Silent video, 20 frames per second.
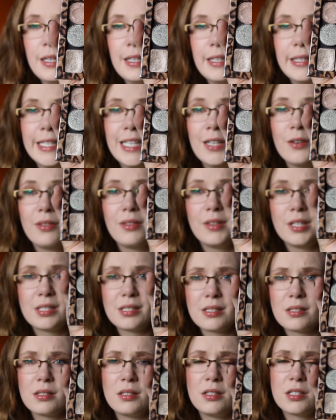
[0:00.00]
Now, this
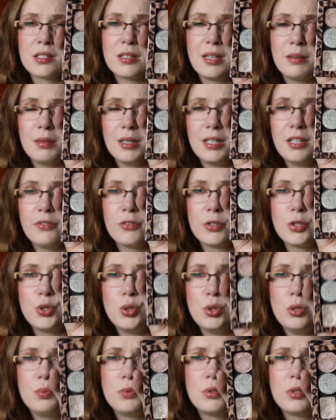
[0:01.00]
is also, I believe, a
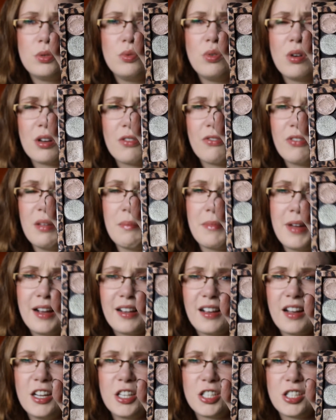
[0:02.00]
dupe to one of the MAC
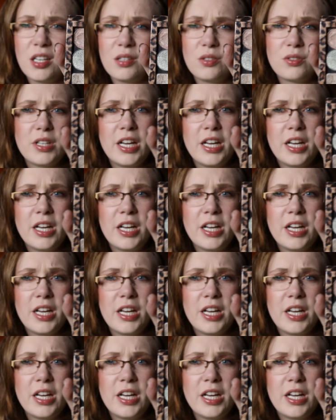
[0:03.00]
eyeshadows.